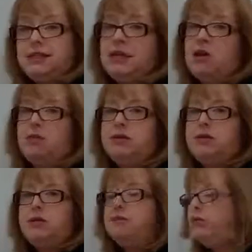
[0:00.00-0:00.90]
cannot be
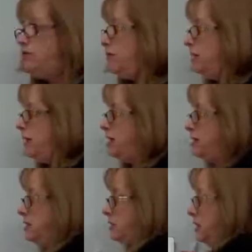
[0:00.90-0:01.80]
simplified,
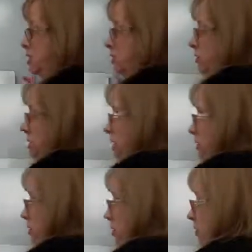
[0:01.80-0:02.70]
so there's your
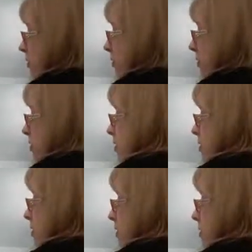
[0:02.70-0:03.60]
answer of
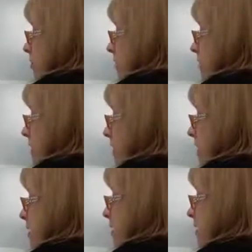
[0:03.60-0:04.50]
3/10, and